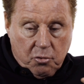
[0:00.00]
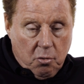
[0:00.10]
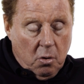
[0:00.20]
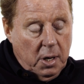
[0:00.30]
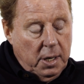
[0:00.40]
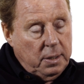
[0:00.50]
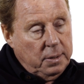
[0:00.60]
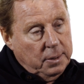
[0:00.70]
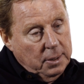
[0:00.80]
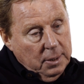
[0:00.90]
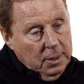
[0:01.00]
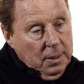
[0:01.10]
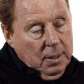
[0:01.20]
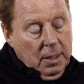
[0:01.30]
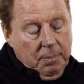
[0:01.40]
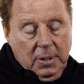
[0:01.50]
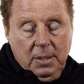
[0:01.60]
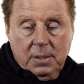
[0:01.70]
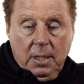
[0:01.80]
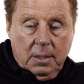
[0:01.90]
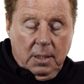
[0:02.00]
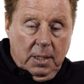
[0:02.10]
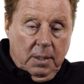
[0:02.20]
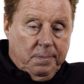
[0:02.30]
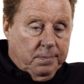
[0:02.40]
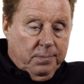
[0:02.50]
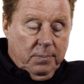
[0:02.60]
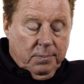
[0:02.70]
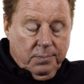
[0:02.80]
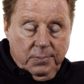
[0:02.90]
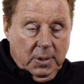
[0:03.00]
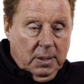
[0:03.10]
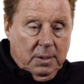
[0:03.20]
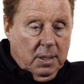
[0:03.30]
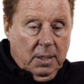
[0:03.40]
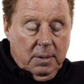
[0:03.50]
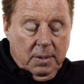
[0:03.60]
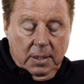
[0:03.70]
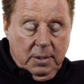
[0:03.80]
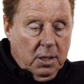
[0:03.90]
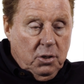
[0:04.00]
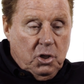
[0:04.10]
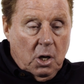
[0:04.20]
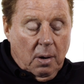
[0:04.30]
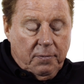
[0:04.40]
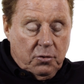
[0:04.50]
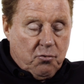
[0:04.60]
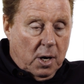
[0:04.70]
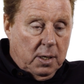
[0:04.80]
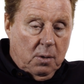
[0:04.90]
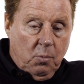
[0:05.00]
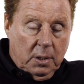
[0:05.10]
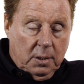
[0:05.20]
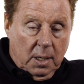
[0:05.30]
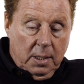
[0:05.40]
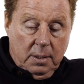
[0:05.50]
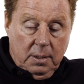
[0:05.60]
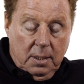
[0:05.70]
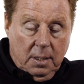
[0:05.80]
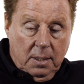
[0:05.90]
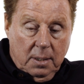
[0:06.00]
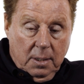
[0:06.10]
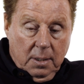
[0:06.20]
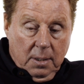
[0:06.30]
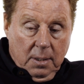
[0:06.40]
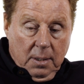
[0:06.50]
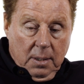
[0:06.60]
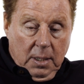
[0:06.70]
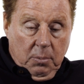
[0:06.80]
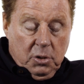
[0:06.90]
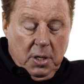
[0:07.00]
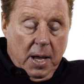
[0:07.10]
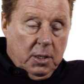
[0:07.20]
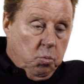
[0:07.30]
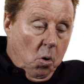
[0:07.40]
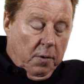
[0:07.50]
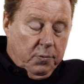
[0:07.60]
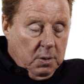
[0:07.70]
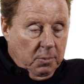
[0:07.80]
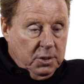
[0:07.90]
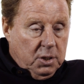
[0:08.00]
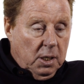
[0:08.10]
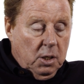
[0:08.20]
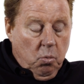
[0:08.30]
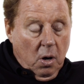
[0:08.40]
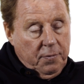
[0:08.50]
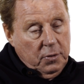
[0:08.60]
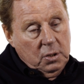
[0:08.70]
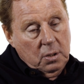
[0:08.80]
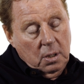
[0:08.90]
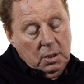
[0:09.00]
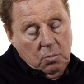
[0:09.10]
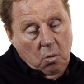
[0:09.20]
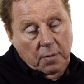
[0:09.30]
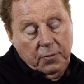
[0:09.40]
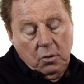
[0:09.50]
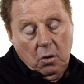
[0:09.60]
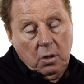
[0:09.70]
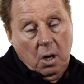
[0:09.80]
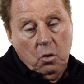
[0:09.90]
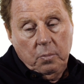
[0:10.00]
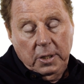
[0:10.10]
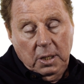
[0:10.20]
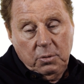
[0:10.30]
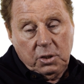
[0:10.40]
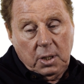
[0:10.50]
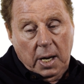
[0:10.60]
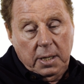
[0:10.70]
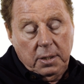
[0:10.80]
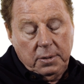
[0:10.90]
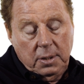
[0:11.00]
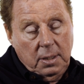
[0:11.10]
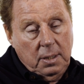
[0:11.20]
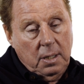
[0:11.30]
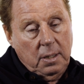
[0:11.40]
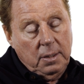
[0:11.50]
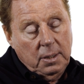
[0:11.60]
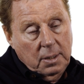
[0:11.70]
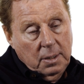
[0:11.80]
crying, and suddenly he didn't show up for training one day, and his wife. Someone said his wife had gone home, and he was staying at the